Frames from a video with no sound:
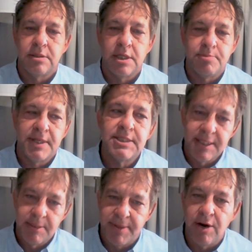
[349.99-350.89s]
it's
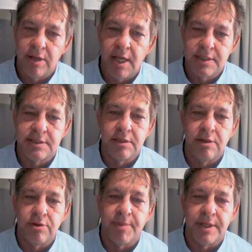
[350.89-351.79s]
basically paralyzed the
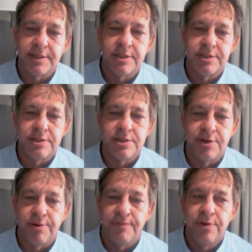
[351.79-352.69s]
local politicians there